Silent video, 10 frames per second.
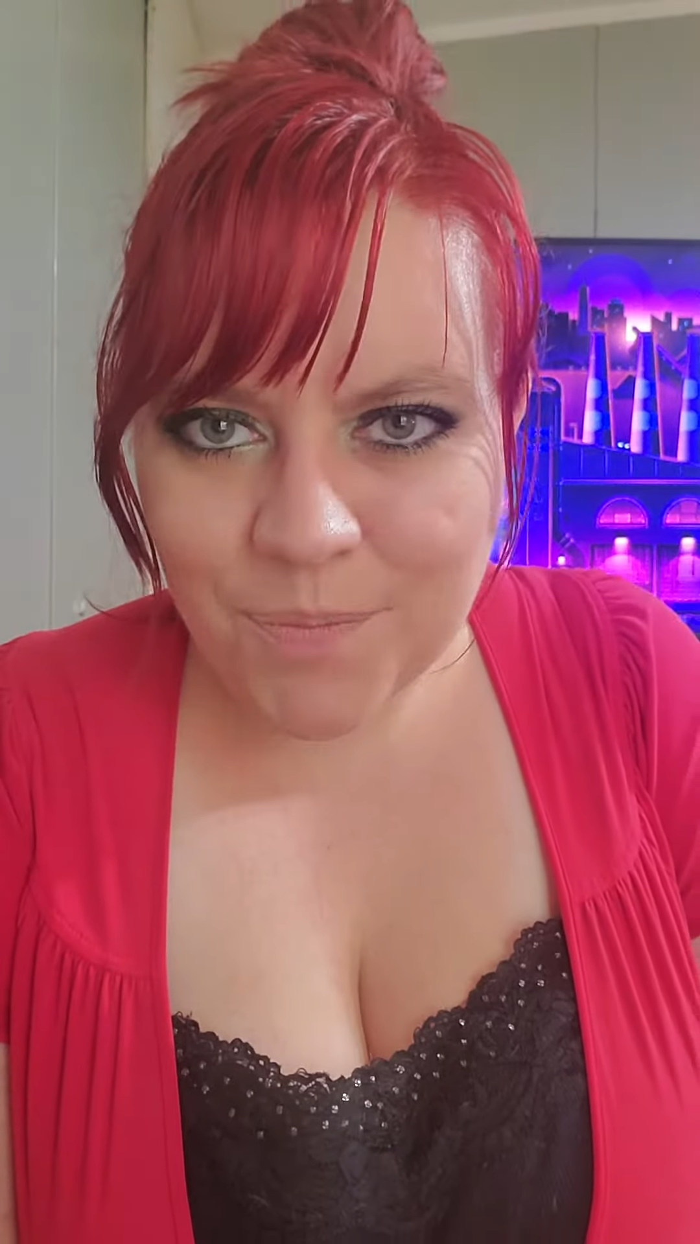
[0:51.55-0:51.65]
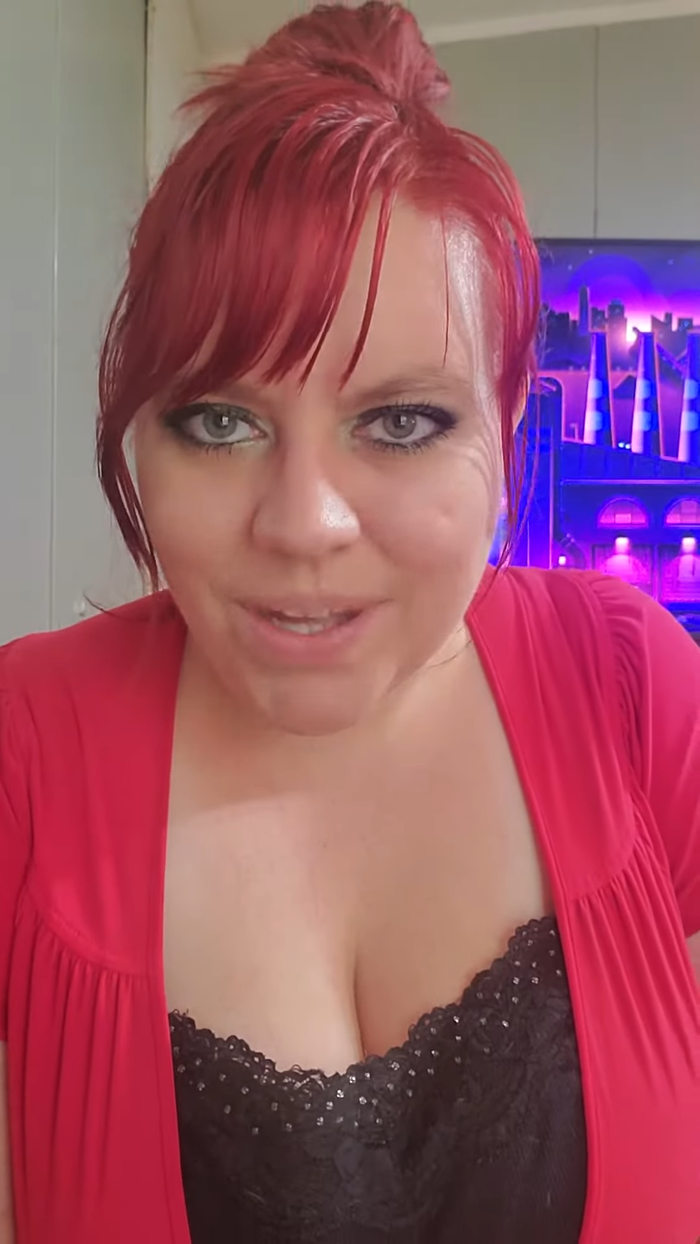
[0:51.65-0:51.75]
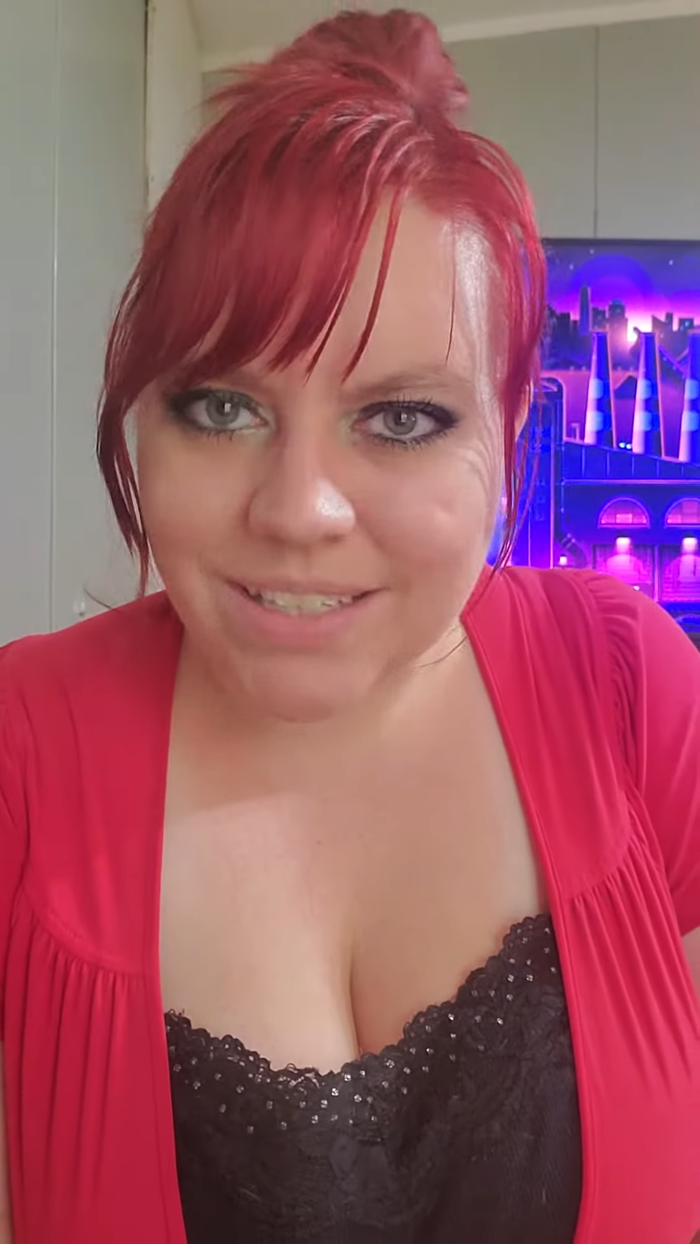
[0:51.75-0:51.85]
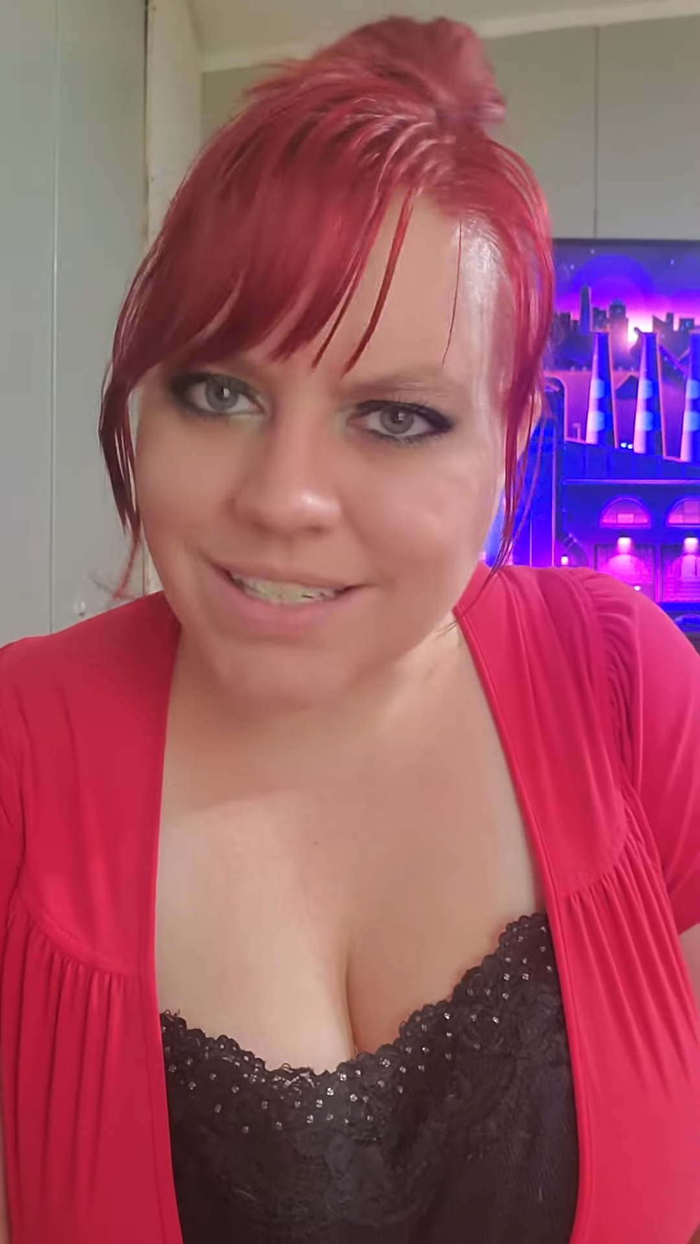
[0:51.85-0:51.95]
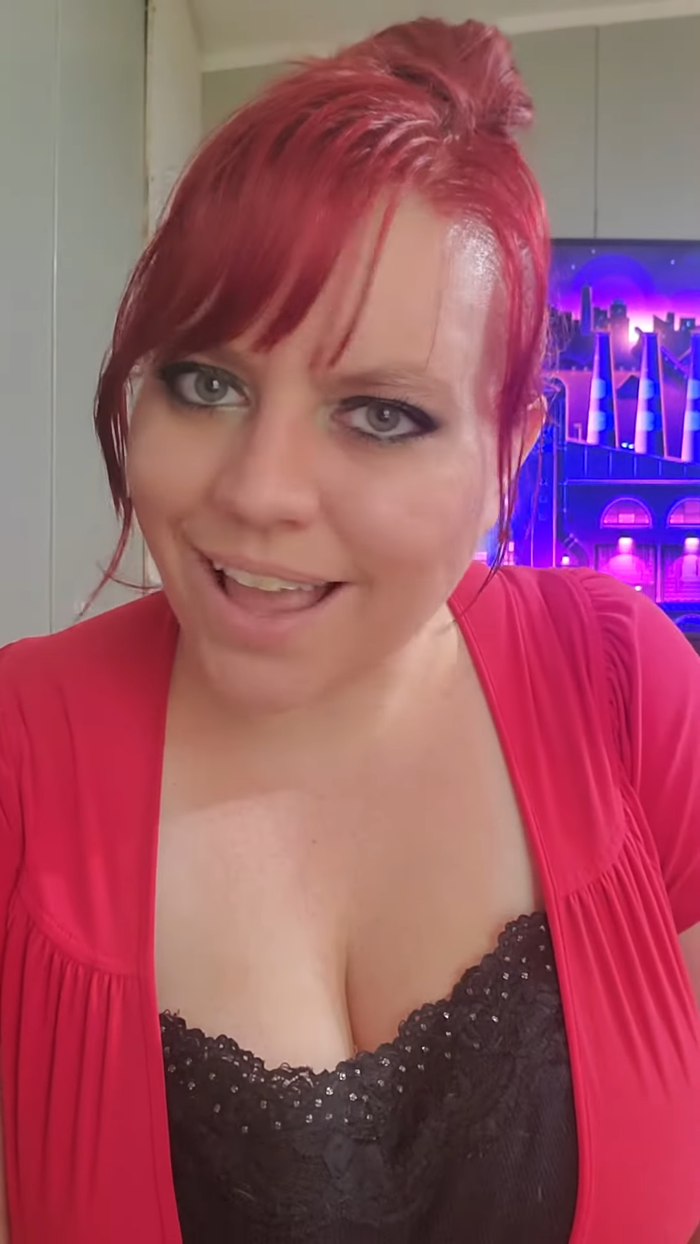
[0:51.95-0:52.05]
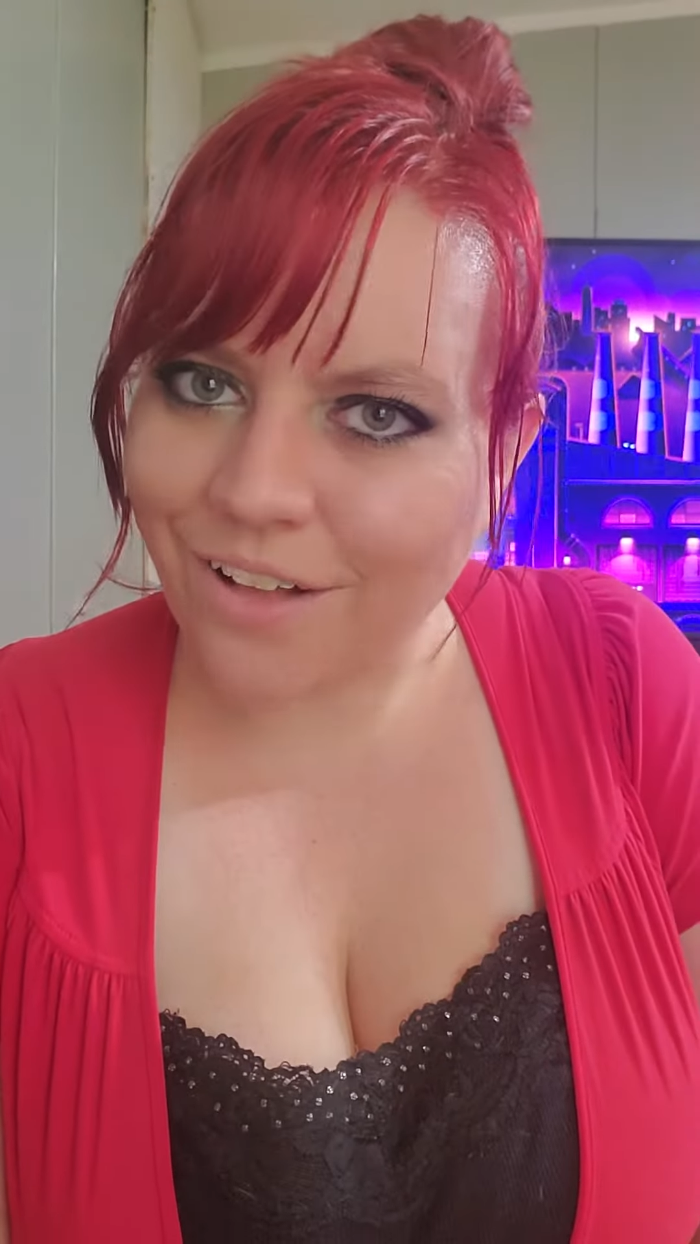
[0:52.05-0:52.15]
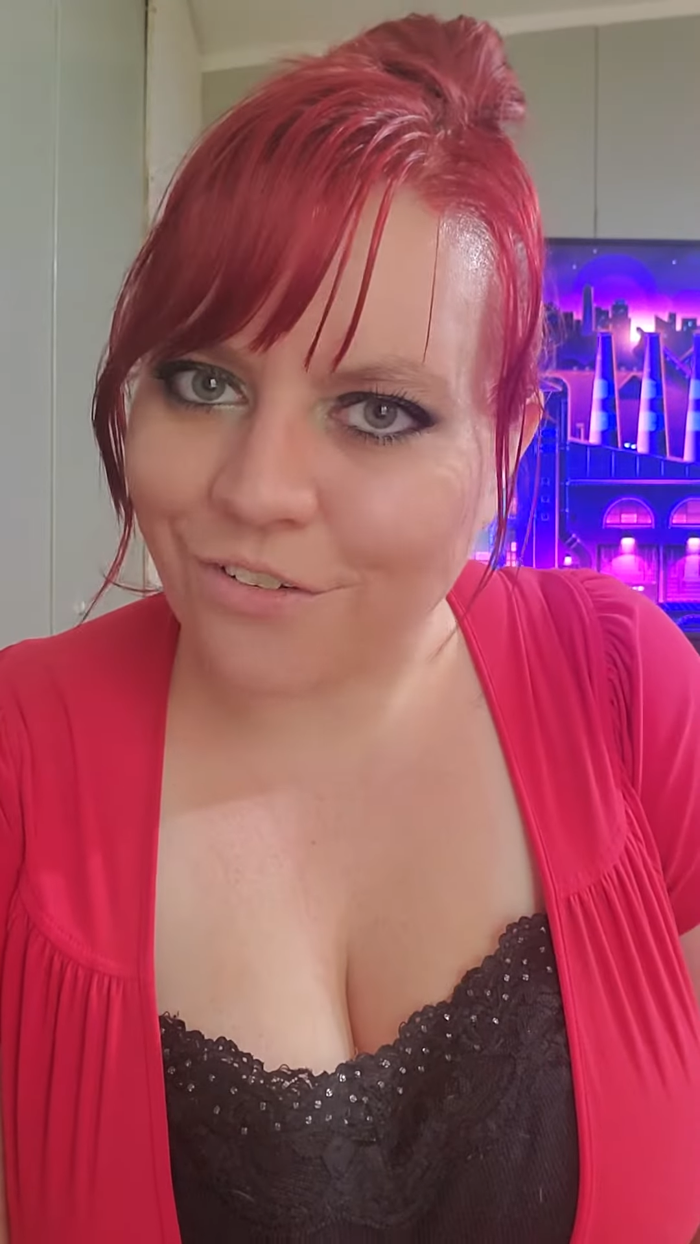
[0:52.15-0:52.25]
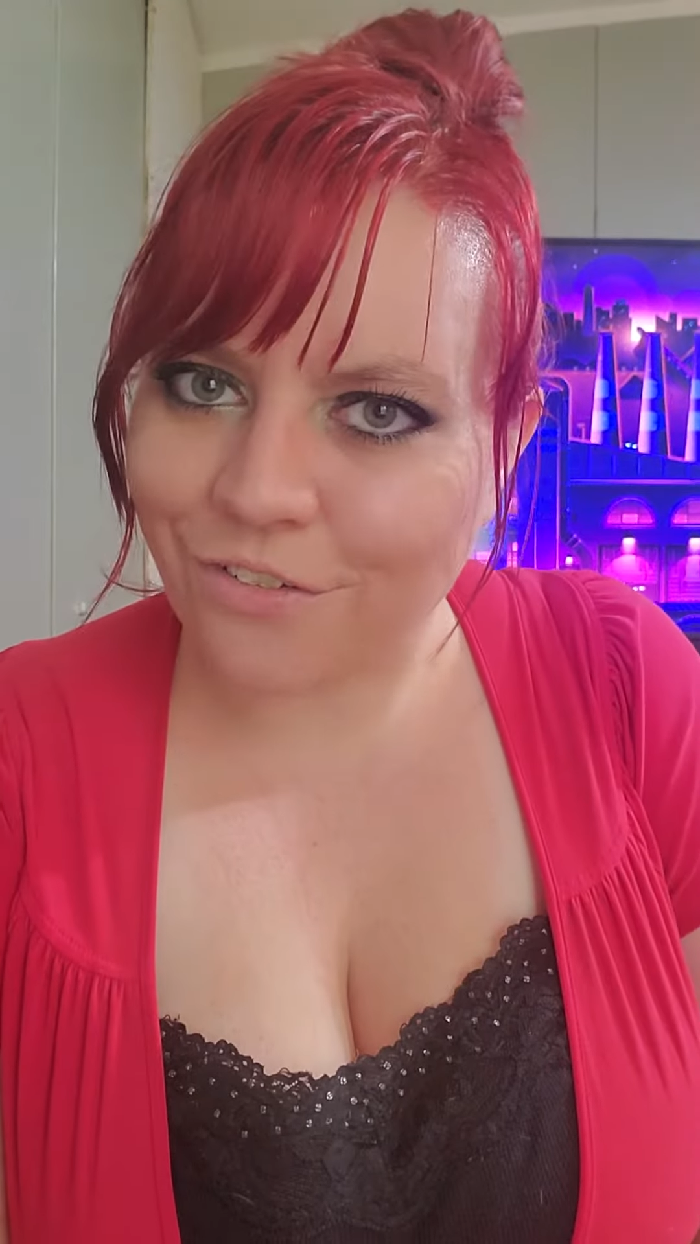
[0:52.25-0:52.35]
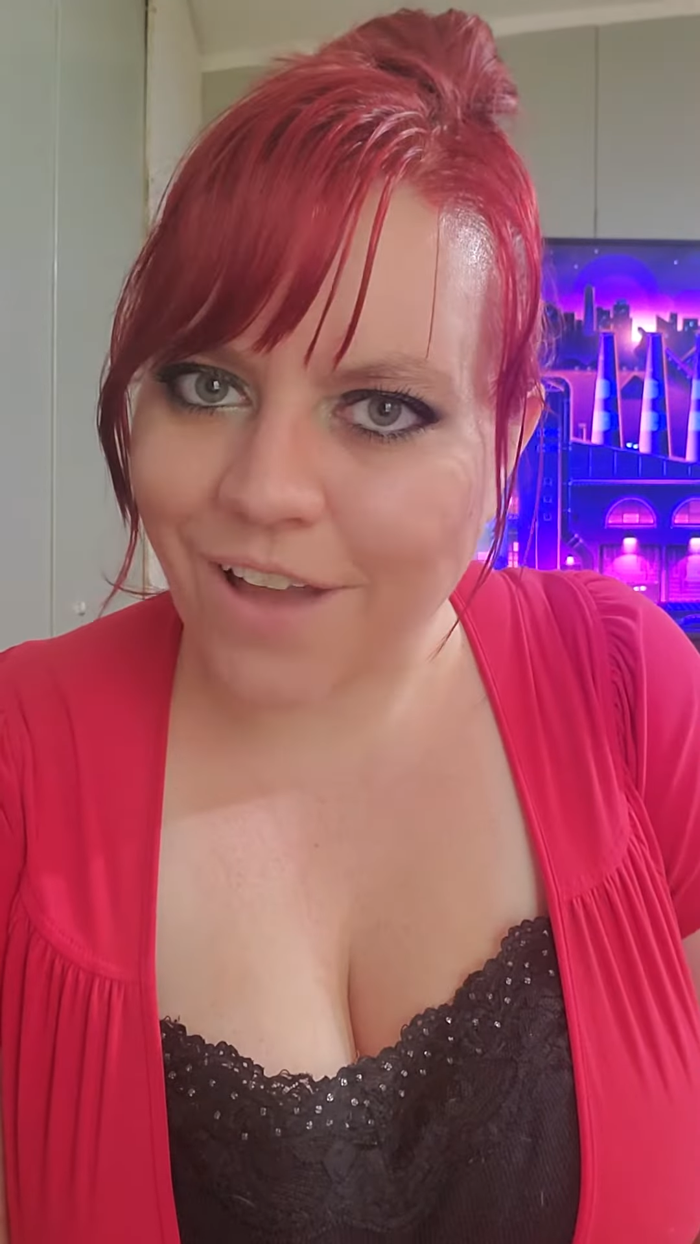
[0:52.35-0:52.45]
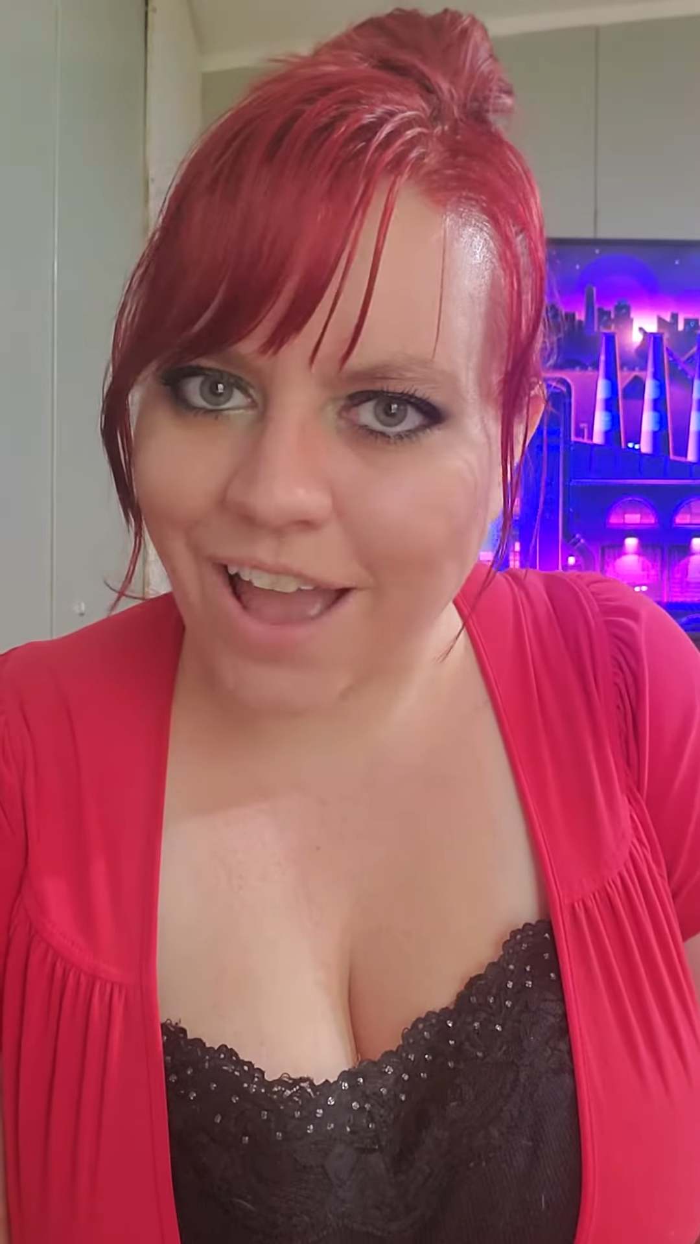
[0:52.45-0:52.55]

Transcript: myself